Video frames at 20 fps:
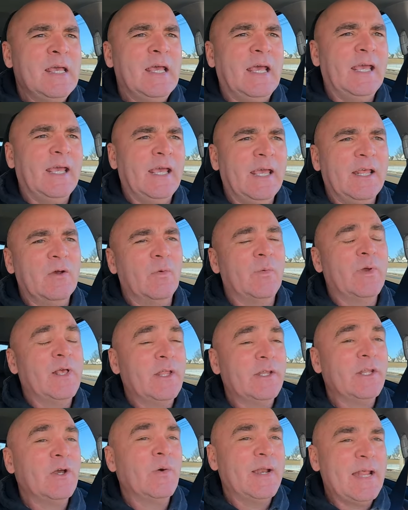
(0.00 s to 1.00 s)
And we
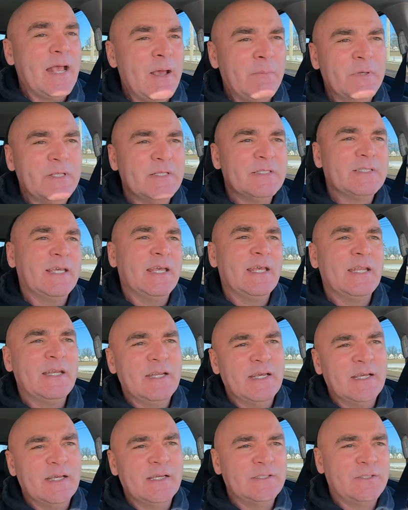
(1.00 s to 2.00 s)
all know what happens
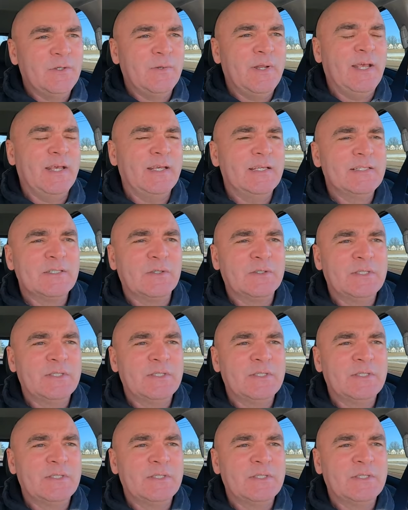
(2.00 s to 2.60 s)
in uh, two days.